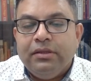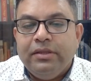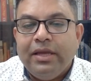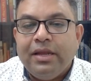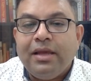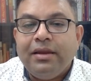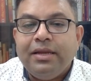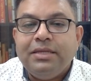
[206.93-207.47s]

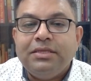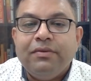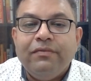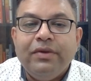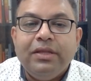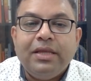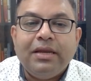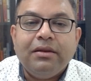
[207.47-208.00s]
Then I read
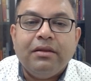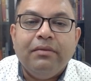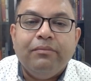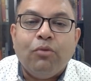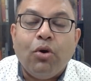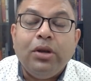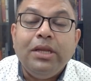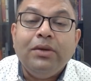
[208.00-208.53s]
somewhere that
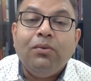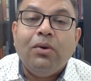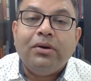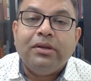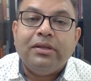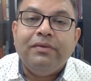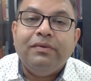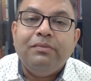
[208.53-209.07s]
boiling
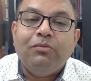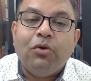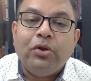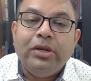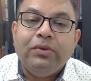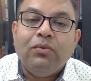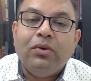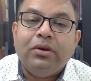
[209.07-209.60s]
water
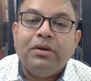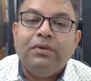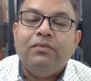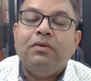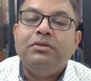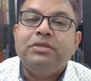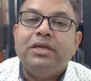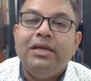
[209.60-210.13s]

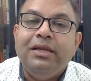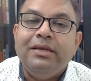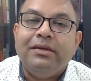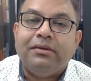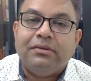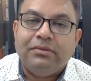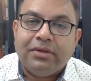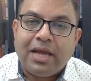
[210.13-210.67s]
involves killing.